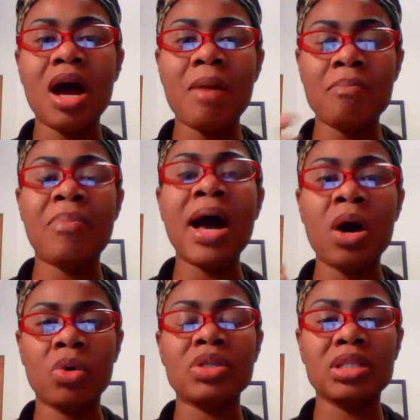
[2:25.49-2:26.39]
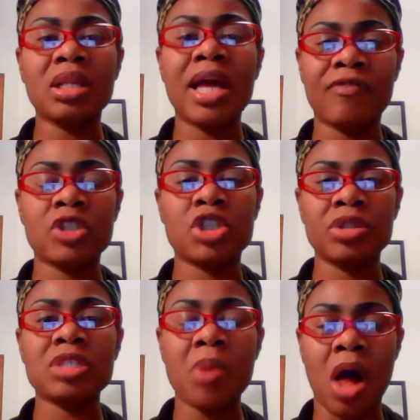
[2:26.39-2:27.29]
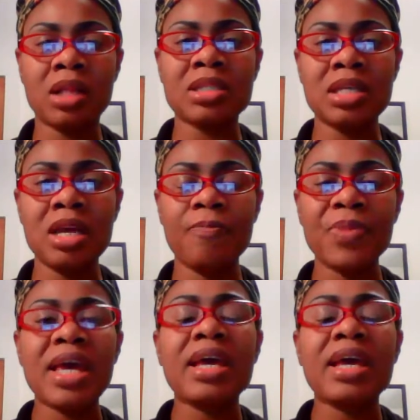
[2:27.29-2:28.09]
about life insurance policy.